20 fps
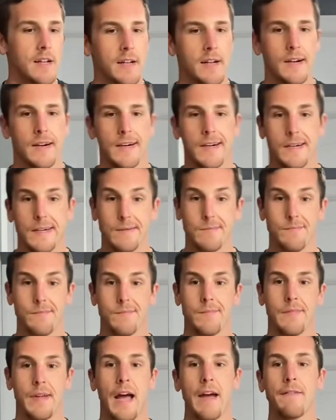Um,
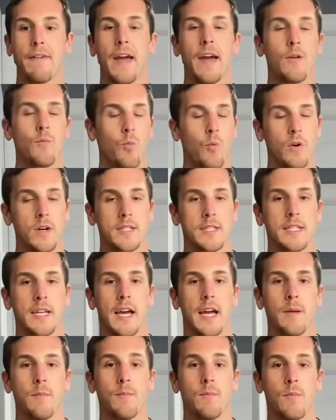I've had one
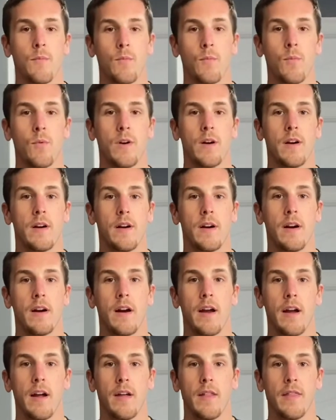time where
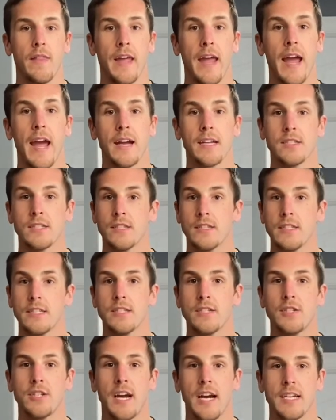they actually
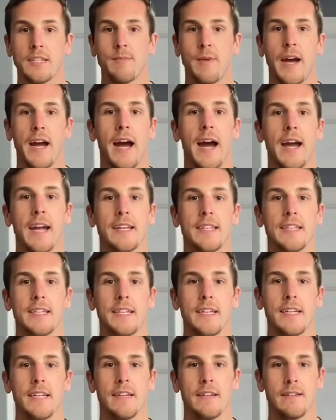checked my
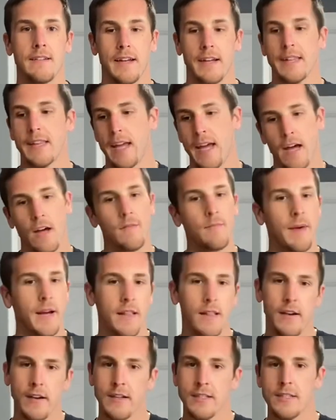ID, like they held my
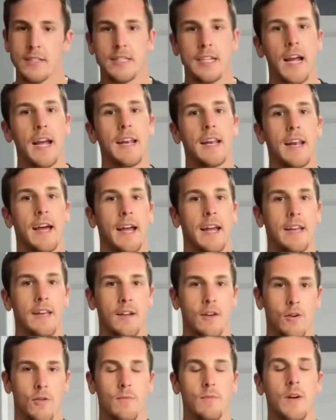luggage aside and I had to
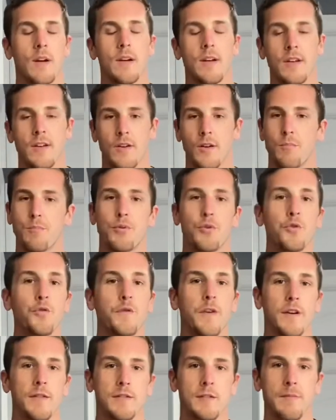go, you know, prove
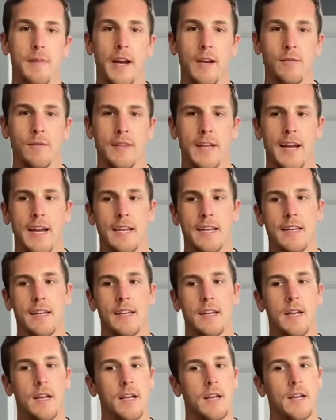it was mine with ID,
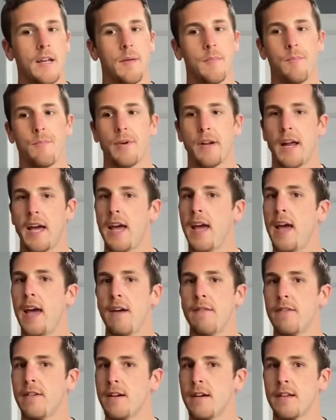but I
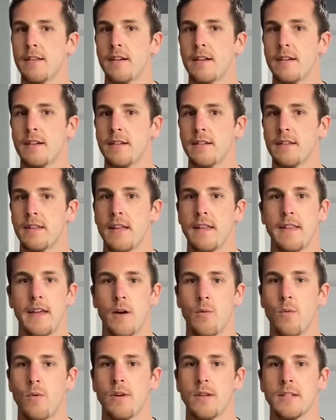haven't other than
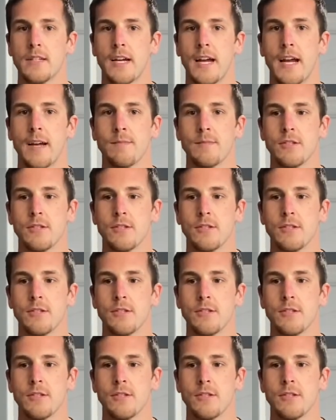that one time.